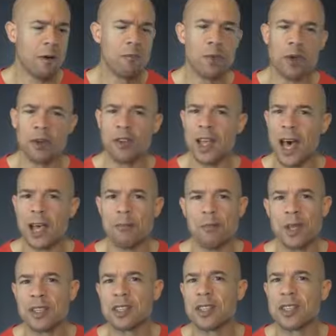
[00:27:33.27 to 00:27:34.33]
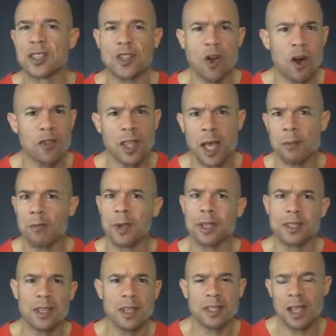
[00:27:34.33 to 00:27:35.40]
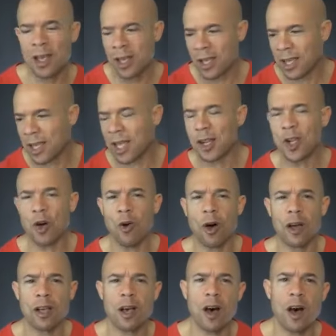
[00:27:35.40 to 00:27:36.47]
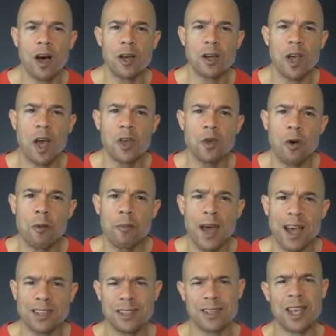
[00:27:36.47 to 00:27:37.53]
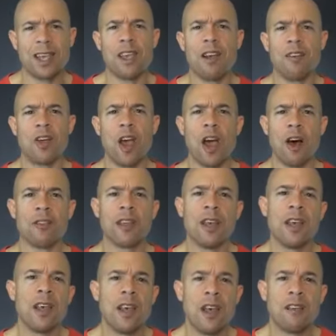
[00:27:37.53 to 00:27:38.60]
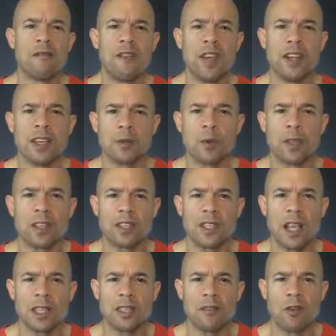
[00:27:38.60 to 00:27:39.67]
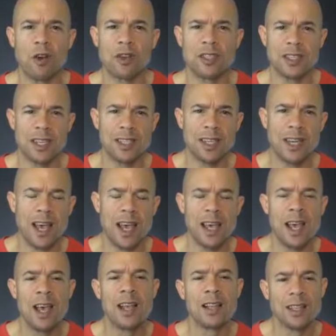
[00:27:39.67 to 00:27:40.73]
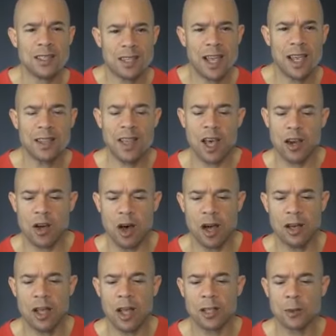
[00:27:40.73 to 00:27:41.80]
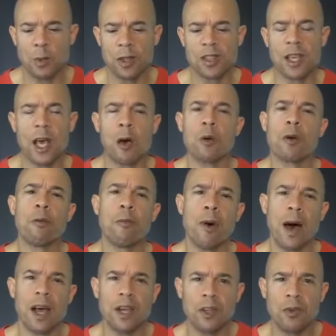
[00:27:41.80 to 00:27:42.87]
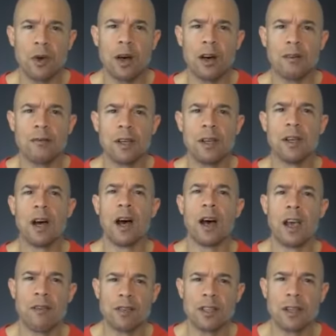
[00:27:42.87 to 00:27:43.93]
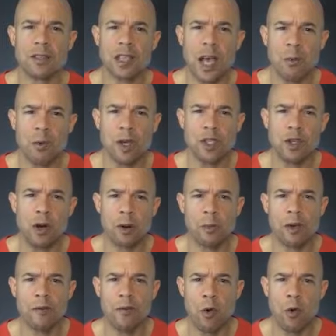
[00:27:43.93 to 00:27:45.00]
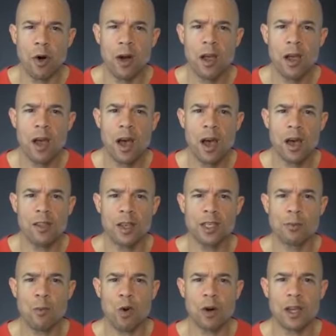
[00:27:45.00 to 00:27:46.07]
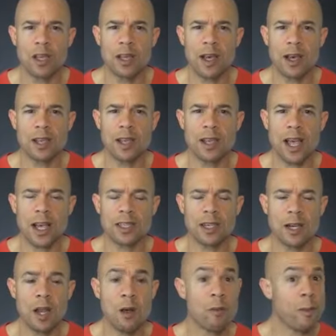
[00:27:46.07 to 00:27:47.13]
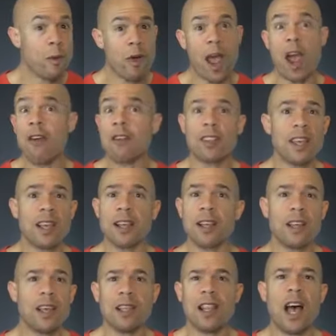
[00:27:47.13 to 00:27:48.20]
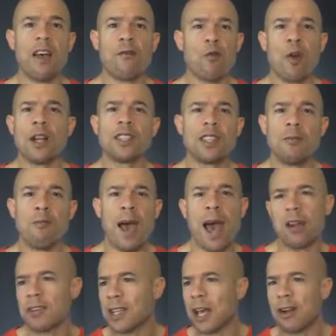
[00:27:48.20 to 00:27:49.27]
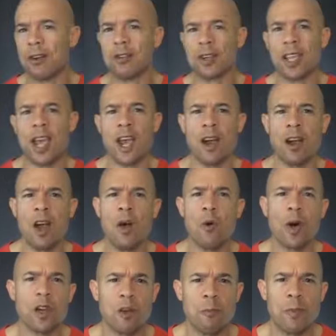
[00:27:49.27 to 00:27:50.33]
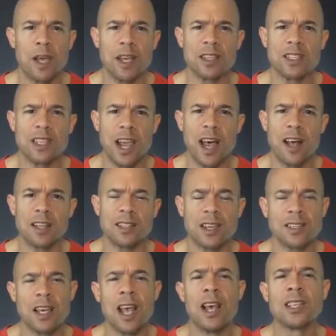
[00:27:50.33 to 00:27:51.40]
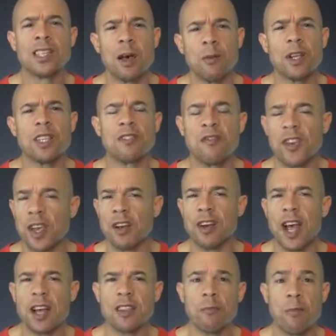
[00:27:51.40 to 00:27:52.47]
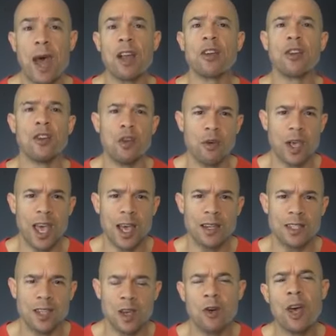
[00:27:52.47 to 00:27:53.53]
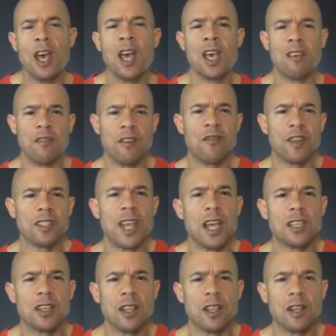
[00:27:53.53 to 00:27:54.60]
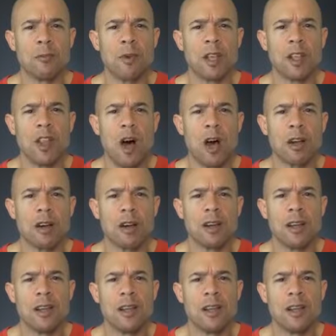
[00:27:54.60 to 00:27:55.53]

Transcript: build that business, start that business, get going on your passion. Take care of your health and fitness with a sense of urgency today. Let's take that on. It's one thing I would remind you of every single time when you join me for this morning connection. Remember, everything in life runs in patterns. I don't care what your biggest challenge is. Somebody's figured out the pattern. You can too, even if it takes you a little bit longer,